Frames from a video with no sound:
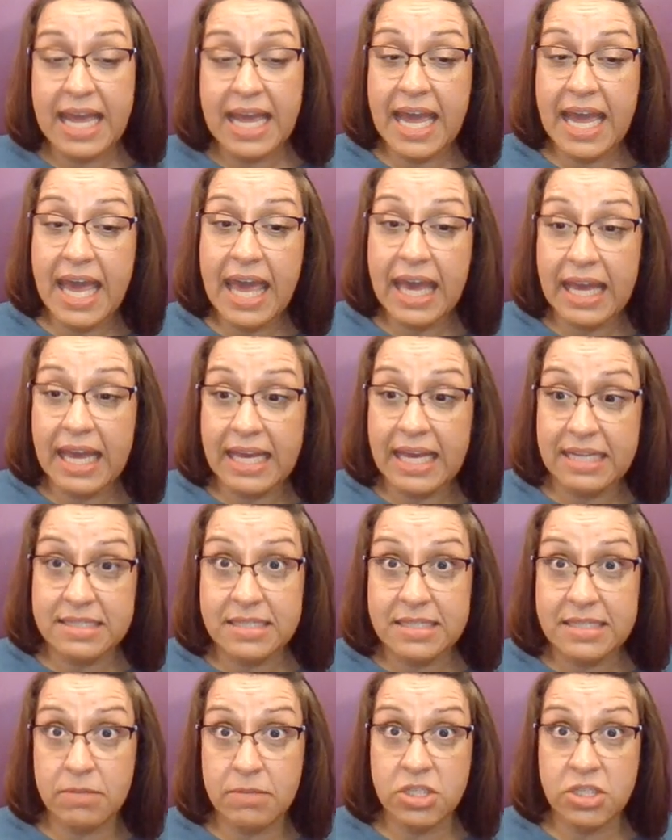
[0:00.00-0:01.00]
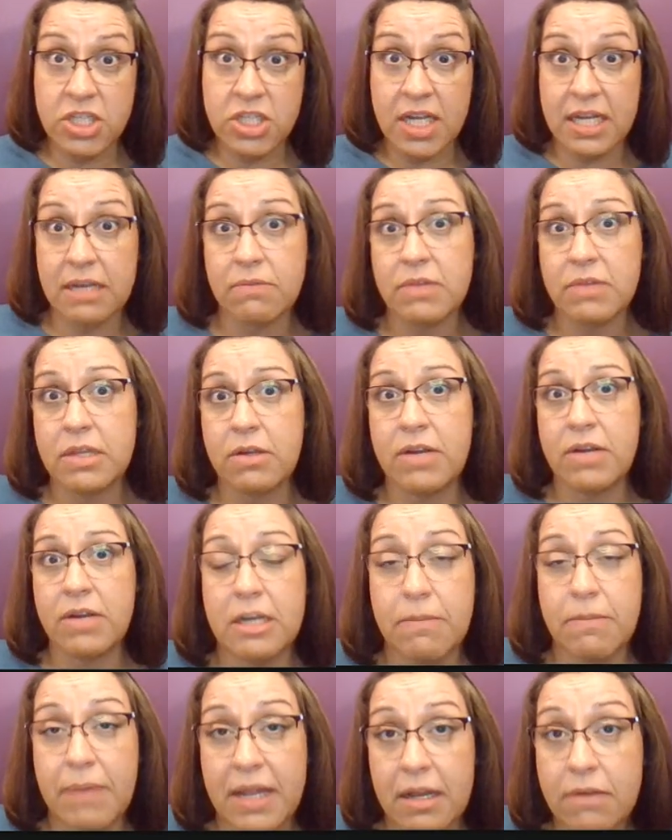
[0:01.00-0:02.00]
hey, it's time to check in with your
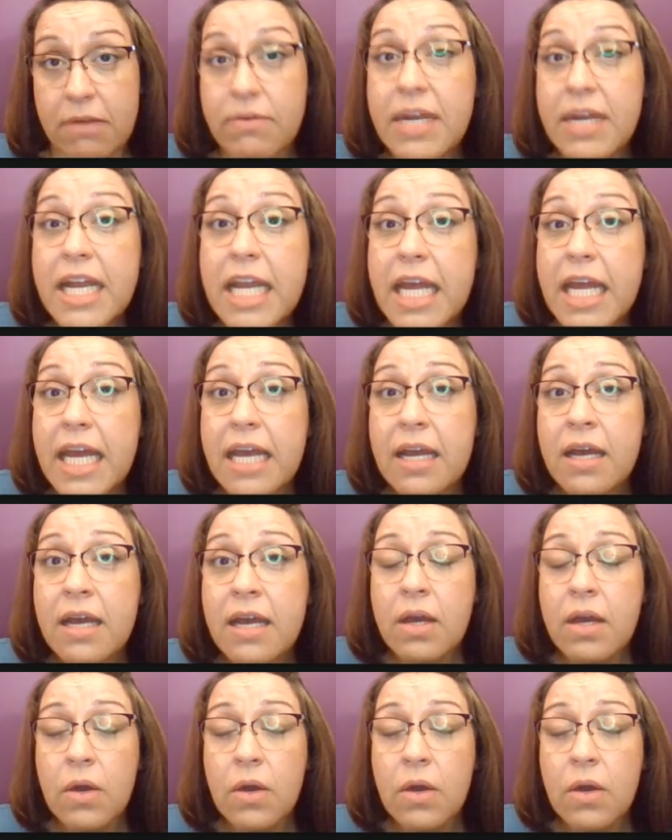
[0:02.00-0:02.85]
independent reading,